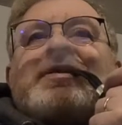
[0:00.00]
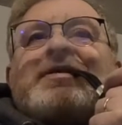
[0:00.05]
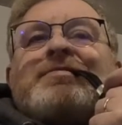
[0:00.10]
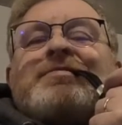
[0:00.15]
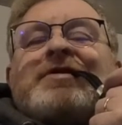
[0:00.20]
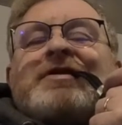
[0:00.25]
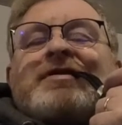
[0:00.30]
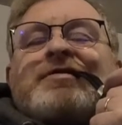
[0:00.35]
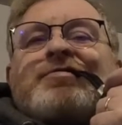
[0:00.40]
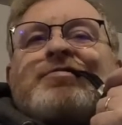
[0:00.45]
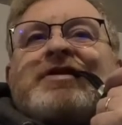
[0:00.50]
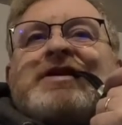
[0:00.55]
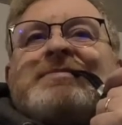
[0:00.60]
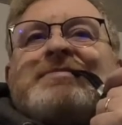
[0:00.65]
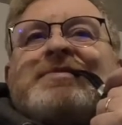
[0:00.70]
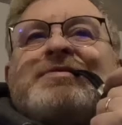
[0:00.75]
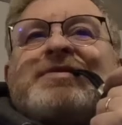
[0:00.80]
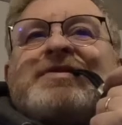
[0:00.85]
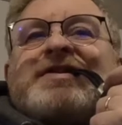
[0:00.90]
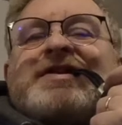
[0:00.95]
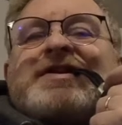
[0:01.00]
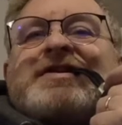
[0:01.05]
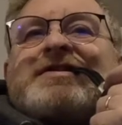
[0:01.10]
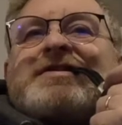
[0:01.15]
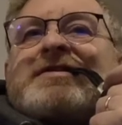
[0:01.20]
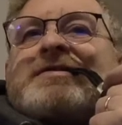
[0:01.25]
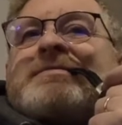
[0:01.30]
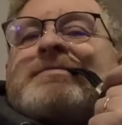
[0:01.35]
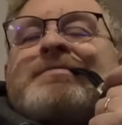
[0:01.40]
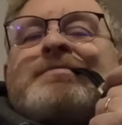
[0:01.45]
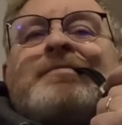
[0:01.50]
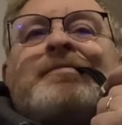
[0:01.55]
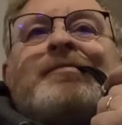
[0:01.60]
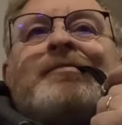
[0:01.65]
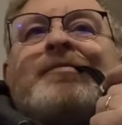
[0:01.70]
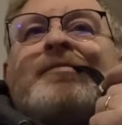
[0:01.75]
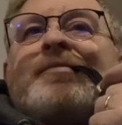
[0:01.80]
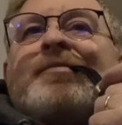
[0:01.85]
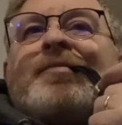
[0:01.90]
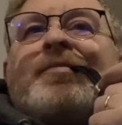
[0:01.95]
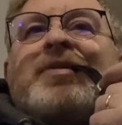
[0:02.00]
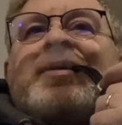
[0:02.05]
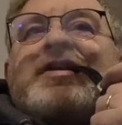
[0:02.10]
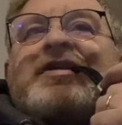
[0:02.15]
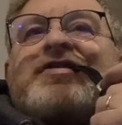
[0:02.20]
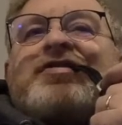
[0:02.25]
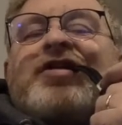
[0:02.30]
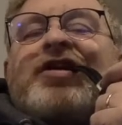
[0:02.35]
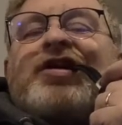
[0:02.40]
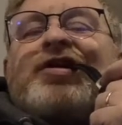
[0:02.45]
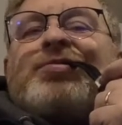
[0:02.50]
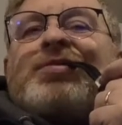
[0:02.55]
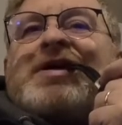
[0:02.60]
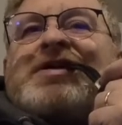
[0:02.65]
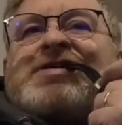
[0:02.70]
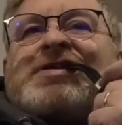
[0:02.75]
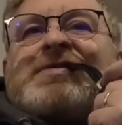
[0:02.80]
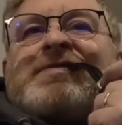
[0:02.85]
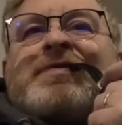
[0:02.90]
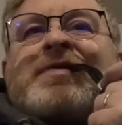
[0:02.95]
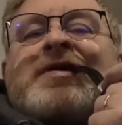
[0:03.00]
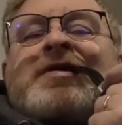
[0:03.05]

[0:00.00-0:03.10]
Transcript: but creamy with it. It's not aggressive.